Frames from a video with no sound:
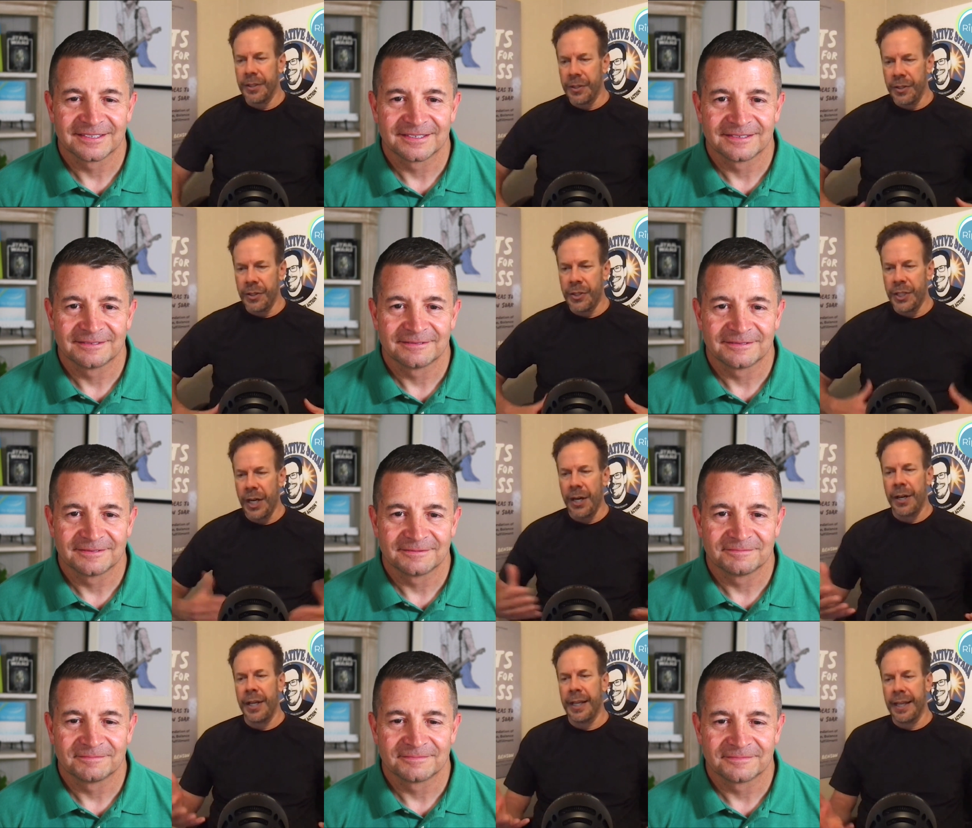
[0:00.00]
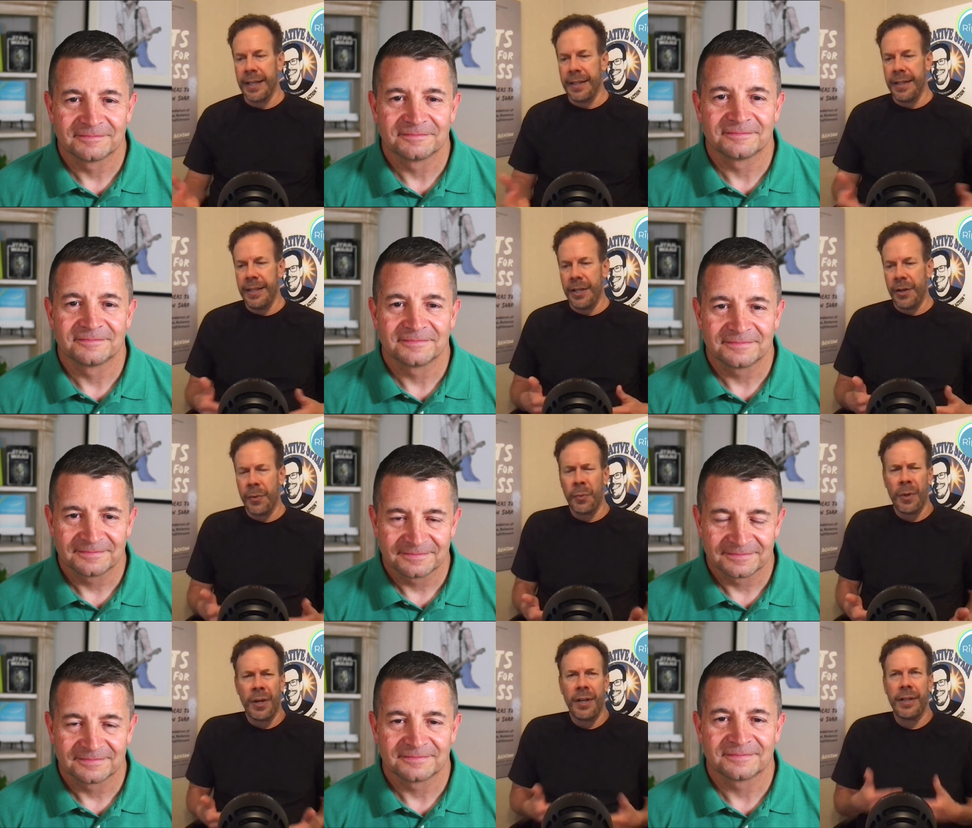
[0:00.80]
Speaker 1: sharing and you know we're
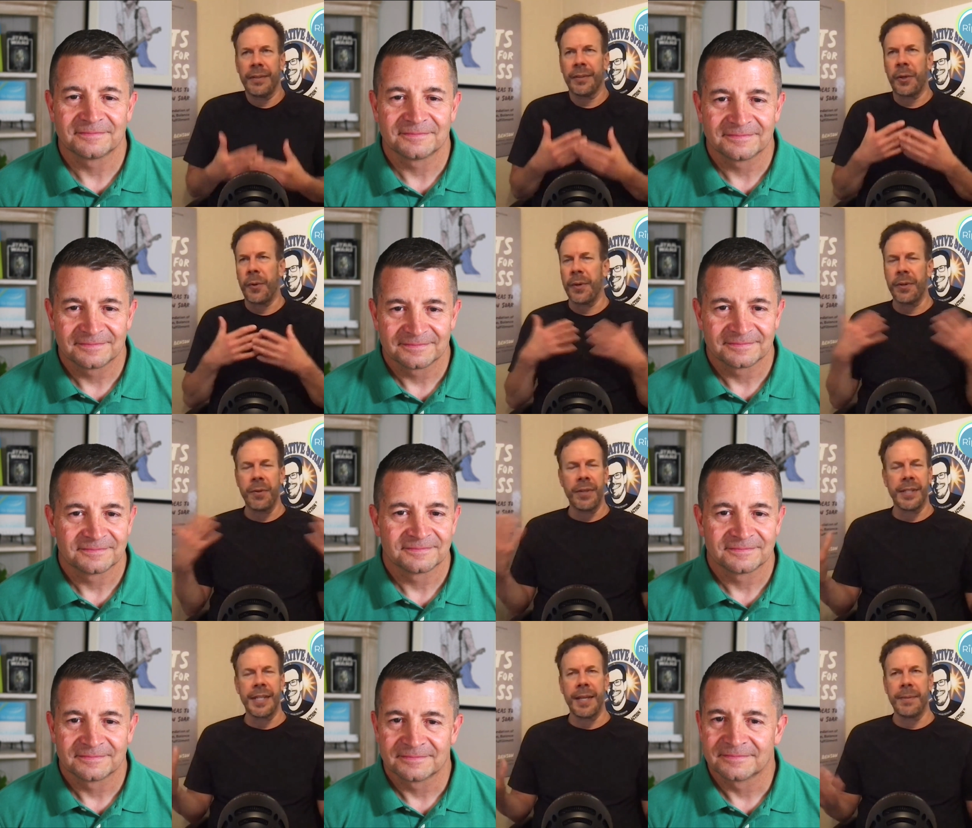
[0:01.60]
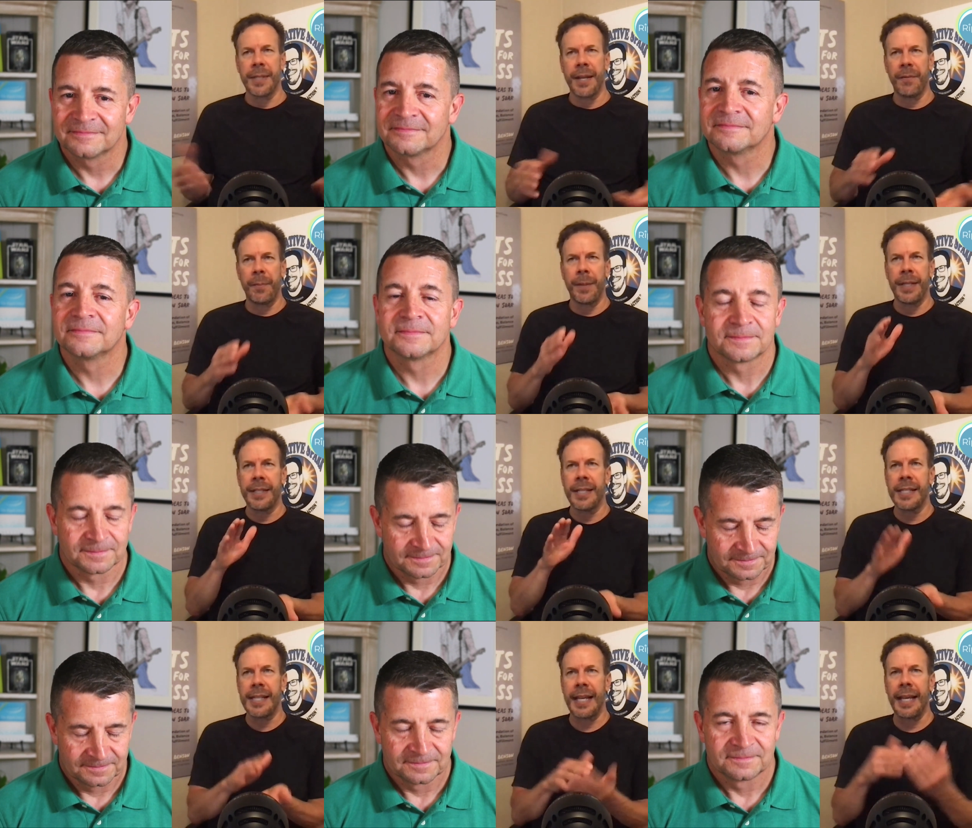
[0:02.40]
all going through the same stuff but it's just
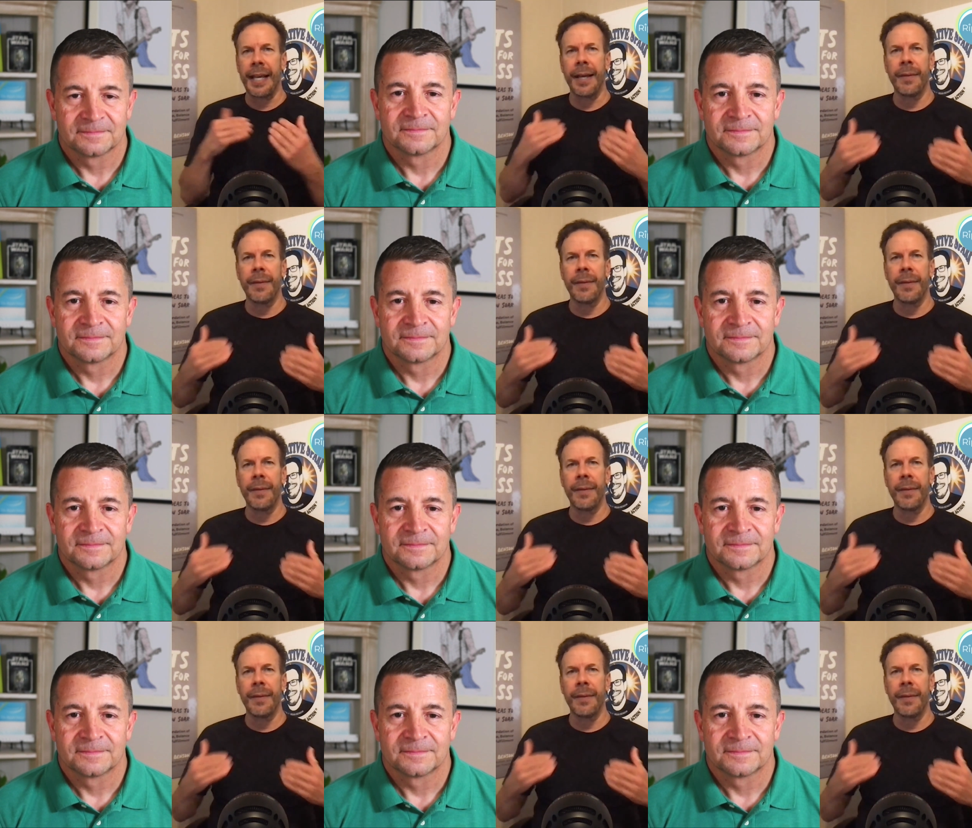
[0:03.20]
like